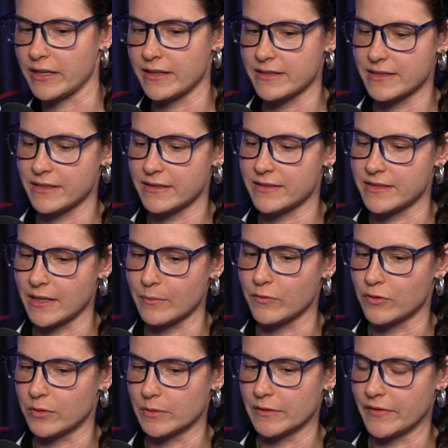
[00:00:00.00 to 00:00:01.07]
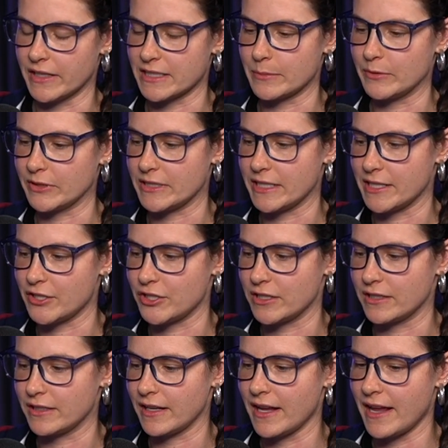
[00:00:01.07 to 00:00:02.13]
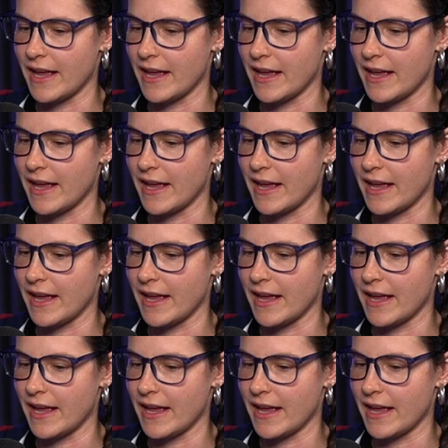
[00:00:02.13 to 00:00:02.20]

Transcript: is it some form of exploitation?